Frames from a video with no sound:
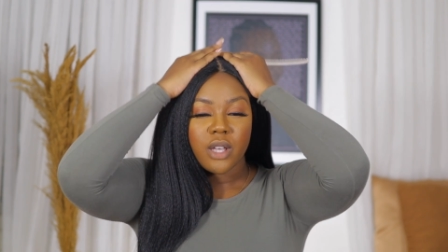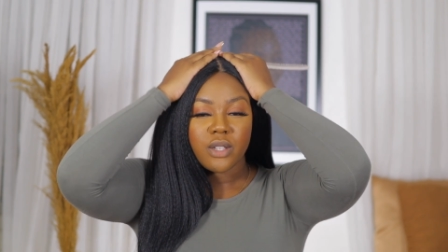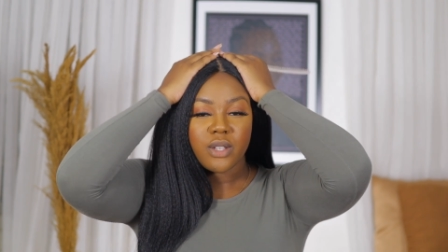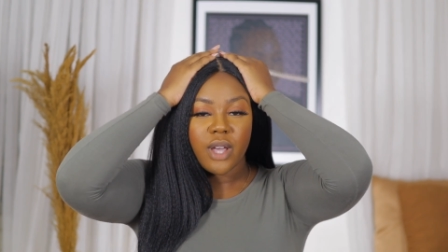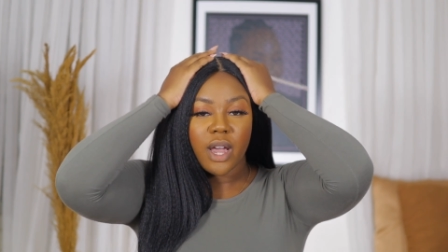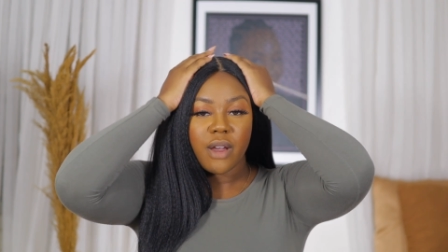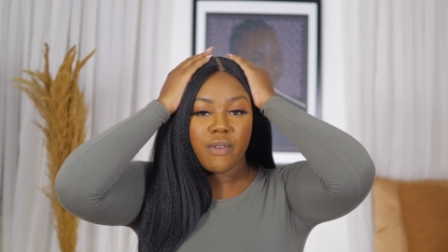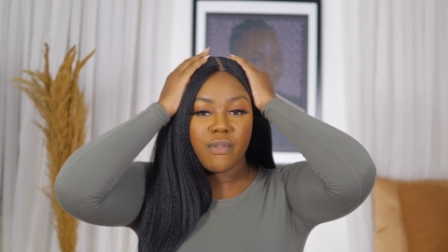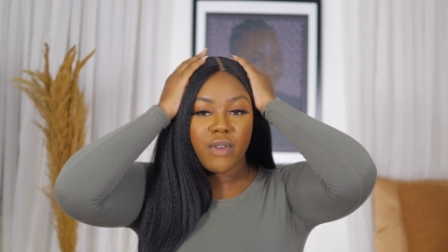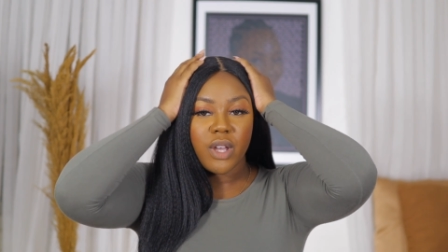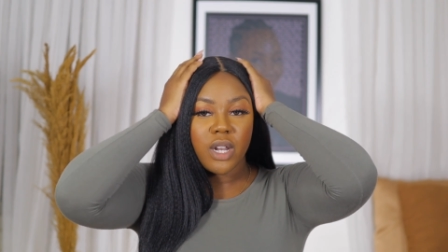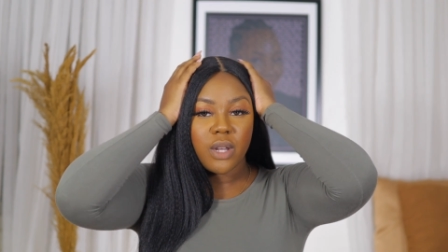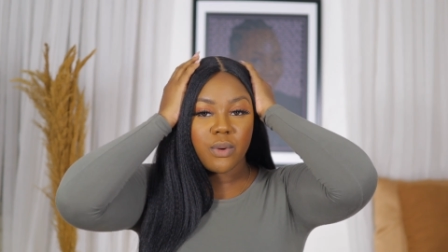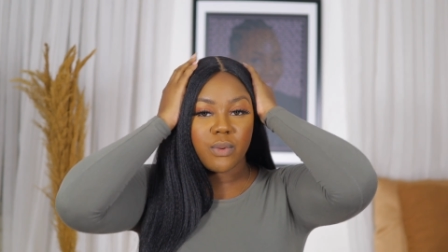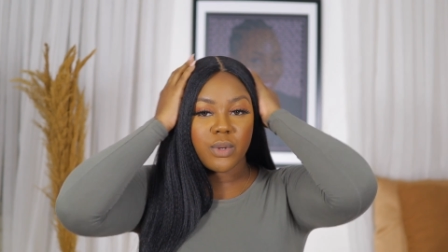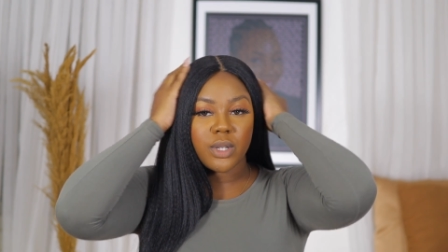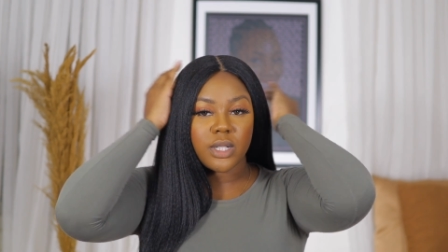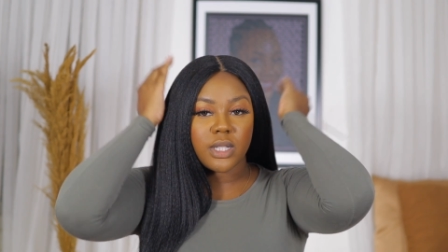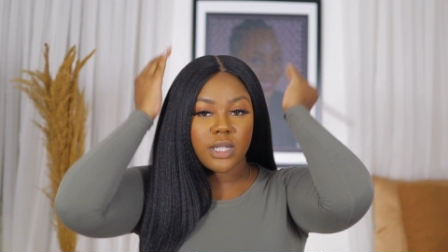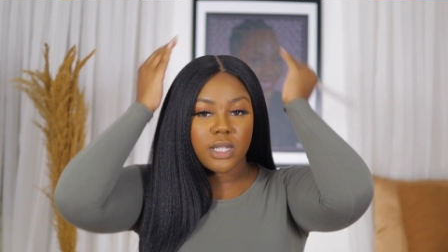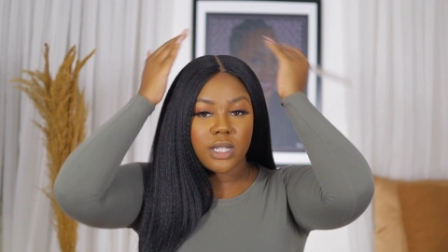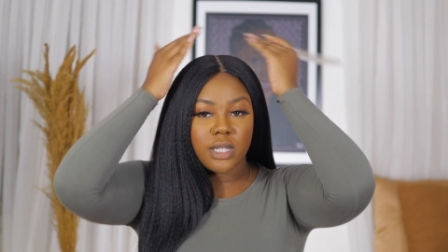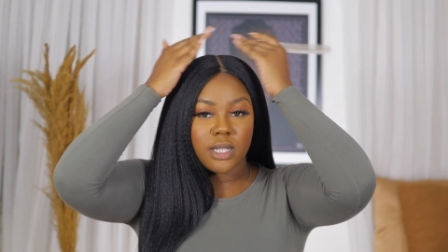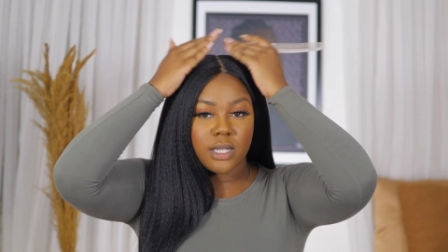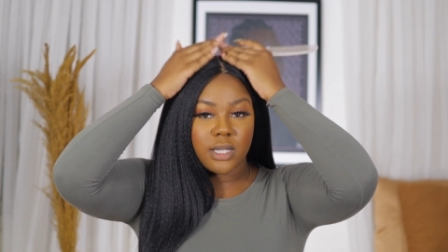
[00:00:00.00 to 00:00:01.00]
So I really
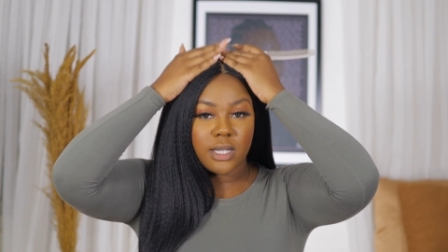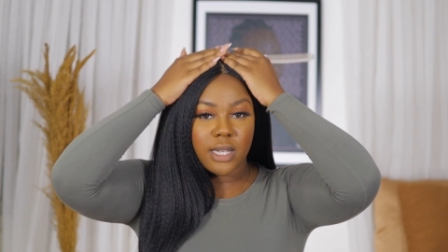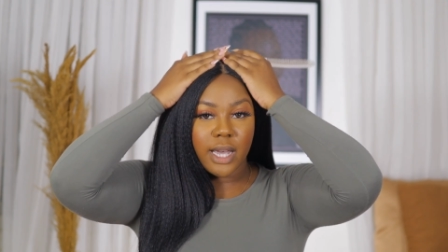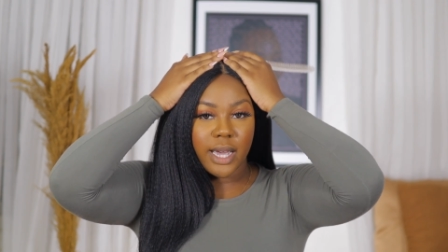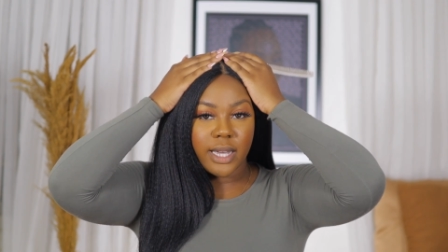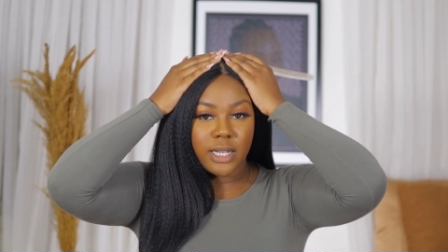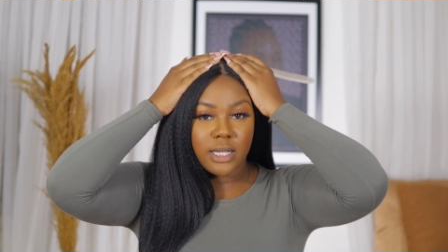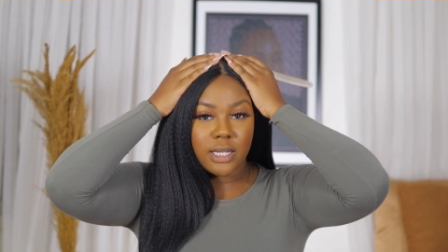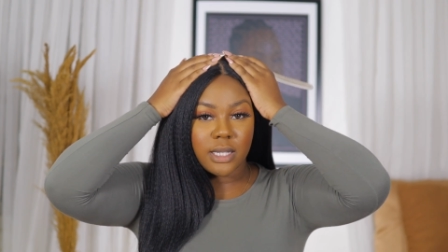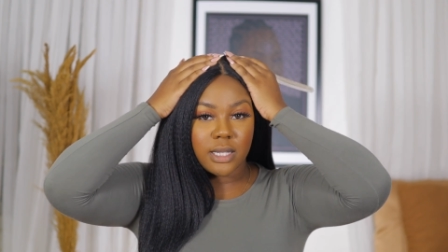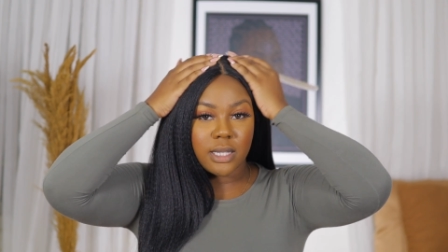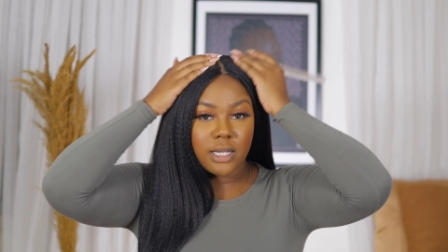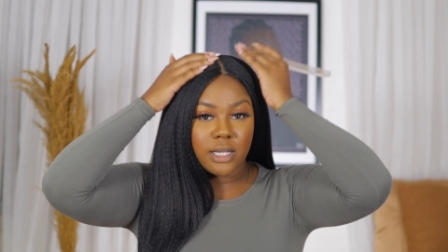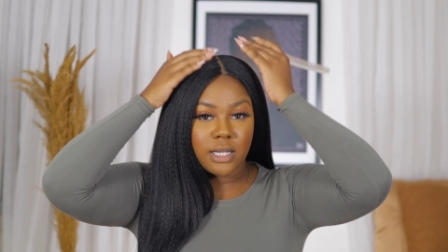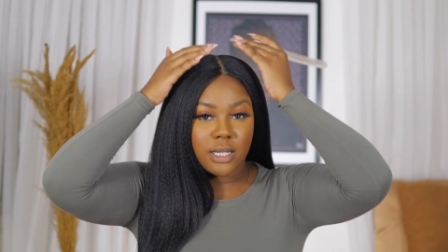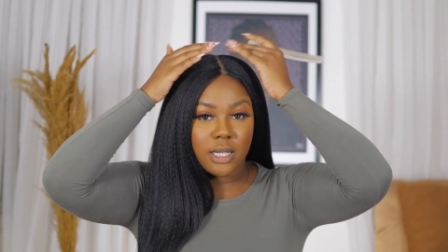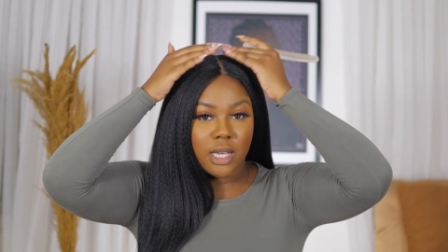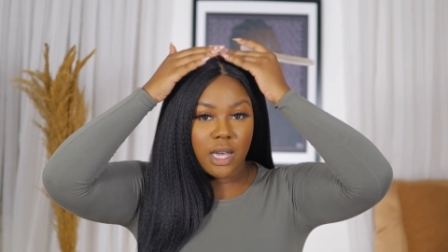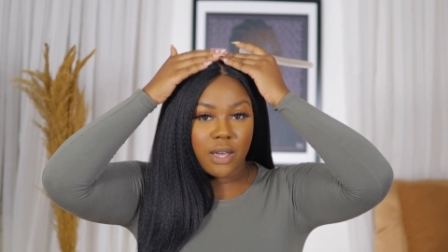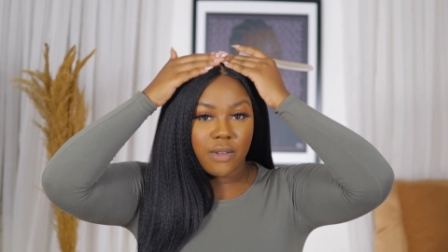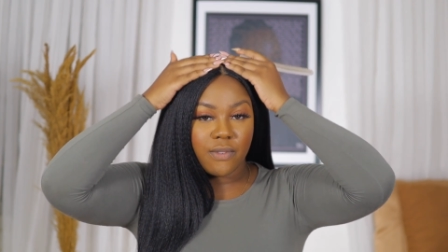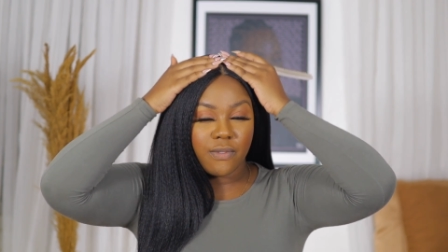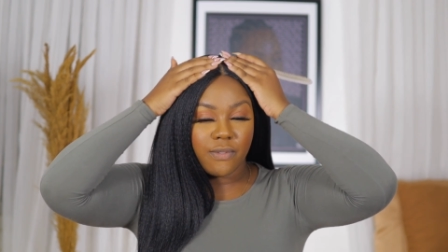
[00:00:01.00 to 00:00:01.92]
want this side to stay